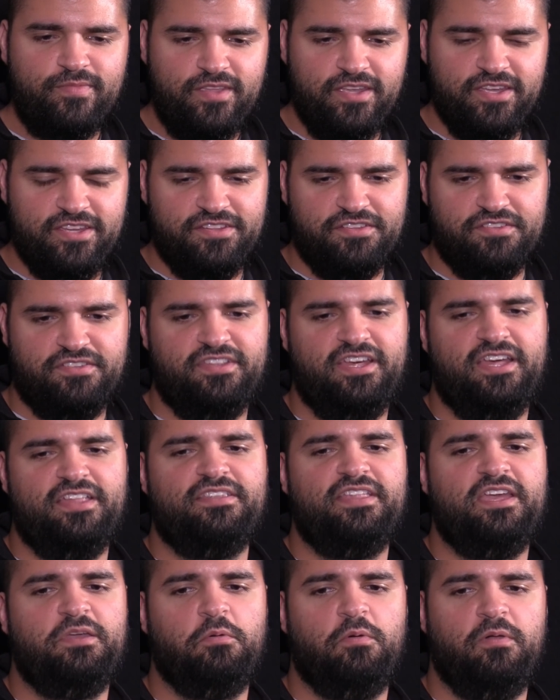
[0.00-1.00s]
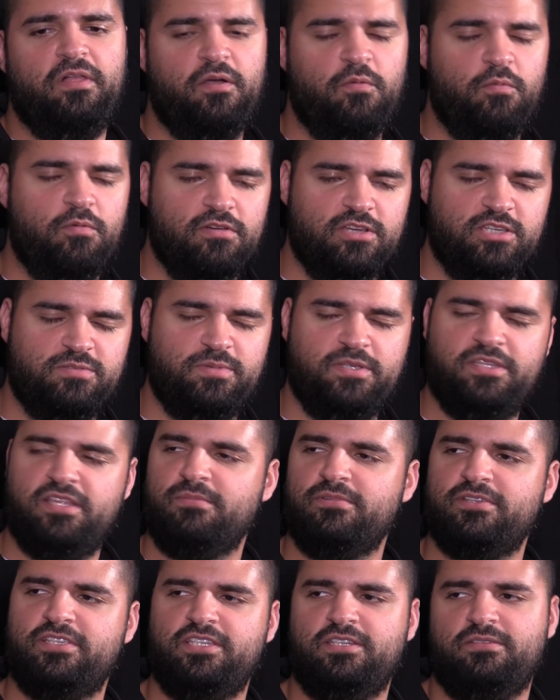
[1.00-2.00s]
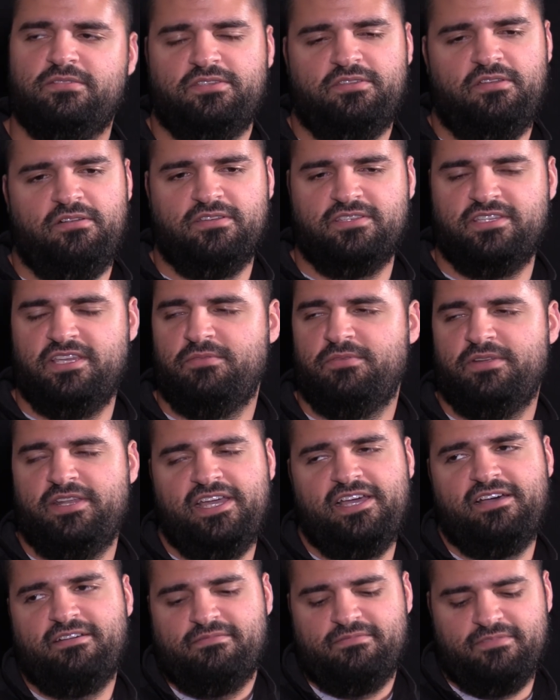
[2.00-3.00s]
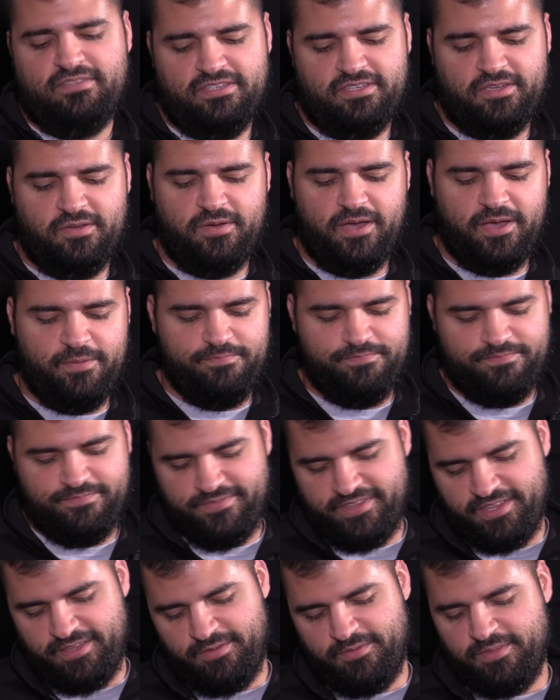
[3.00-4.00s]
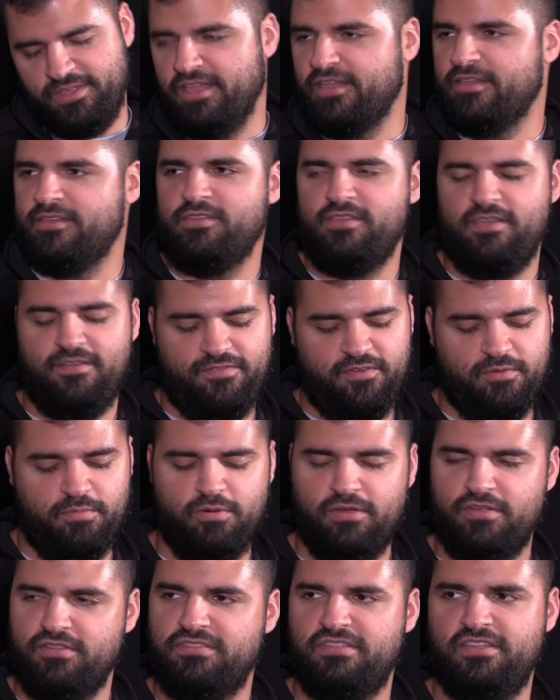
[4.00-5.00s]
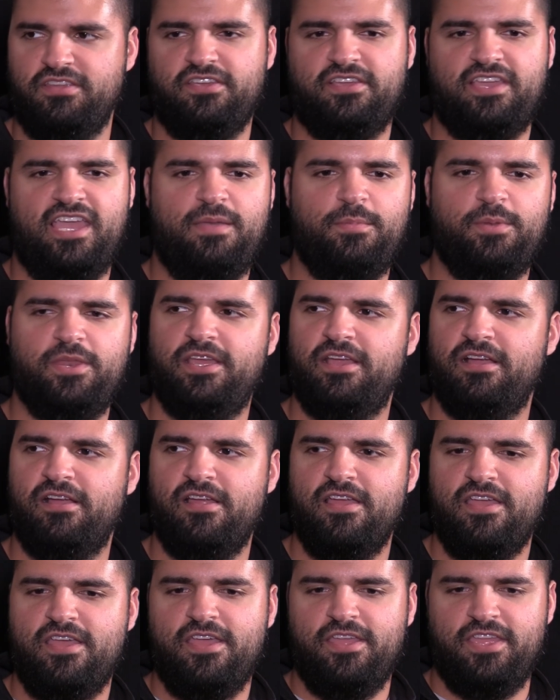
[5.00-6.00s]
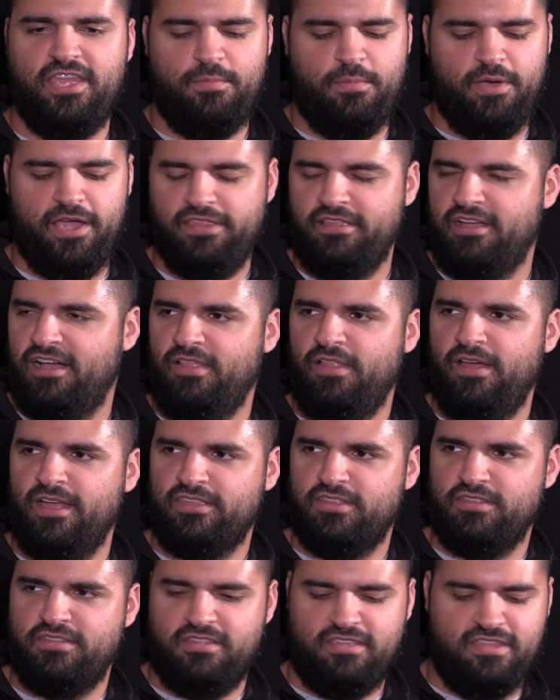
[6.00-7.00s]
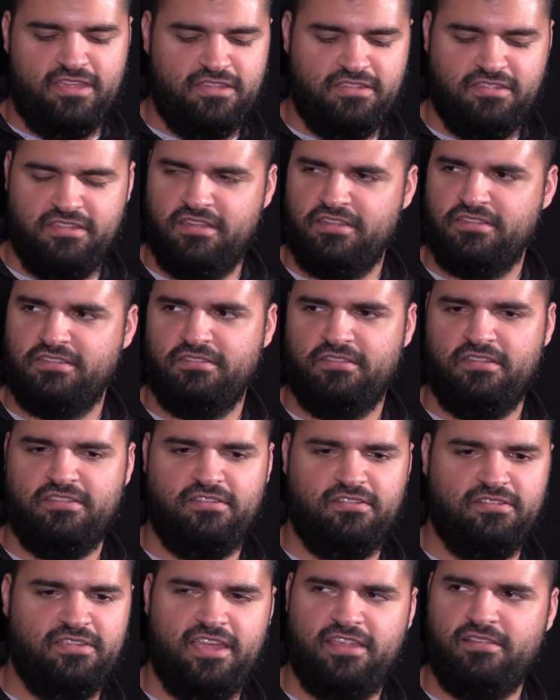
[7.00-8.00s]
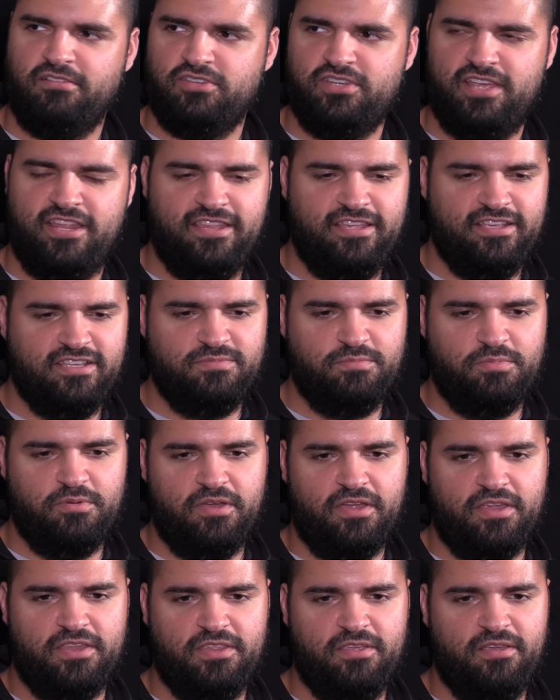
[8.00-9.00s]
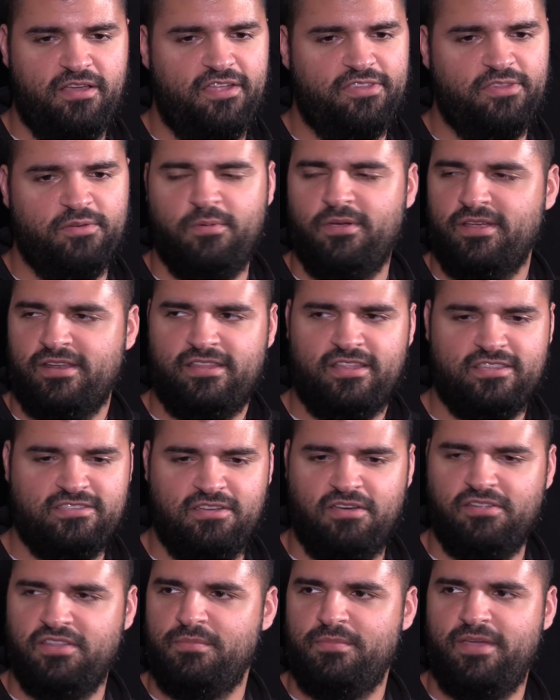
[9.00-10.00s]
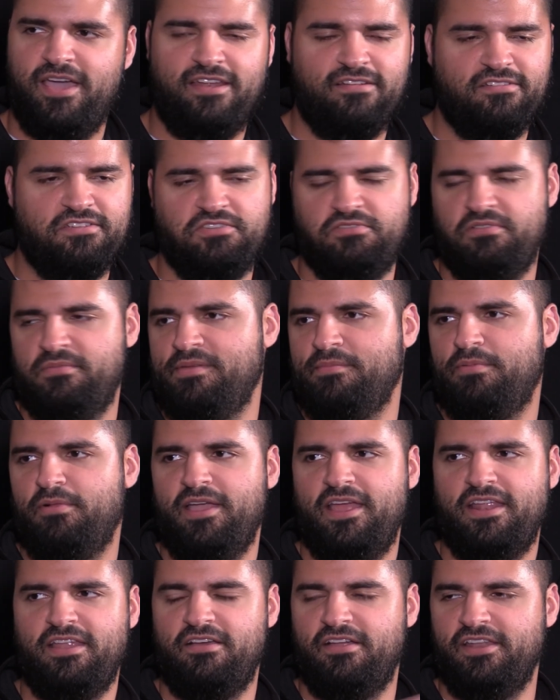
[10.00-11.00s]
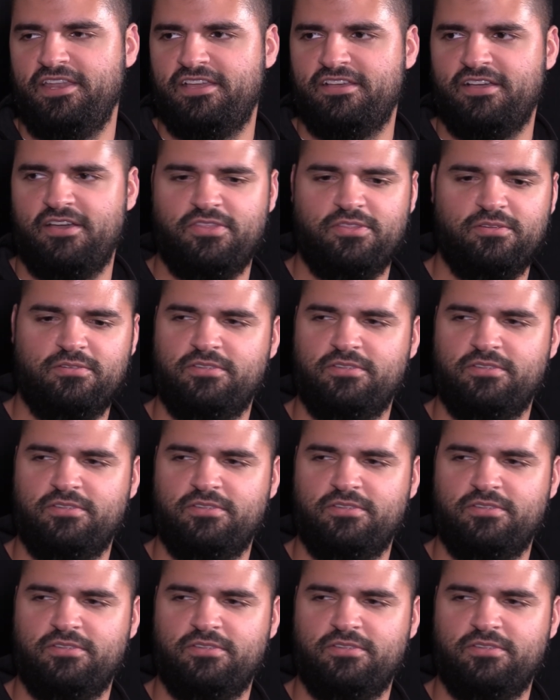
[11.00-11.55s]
is that they will at worst be number 2 as long as they win out. So if you're Princeton, you came in here, you might not like the statistics unless you're Daniel Jennings, but you got the win, and that's all that matters. You won't be playing in Honeycutt through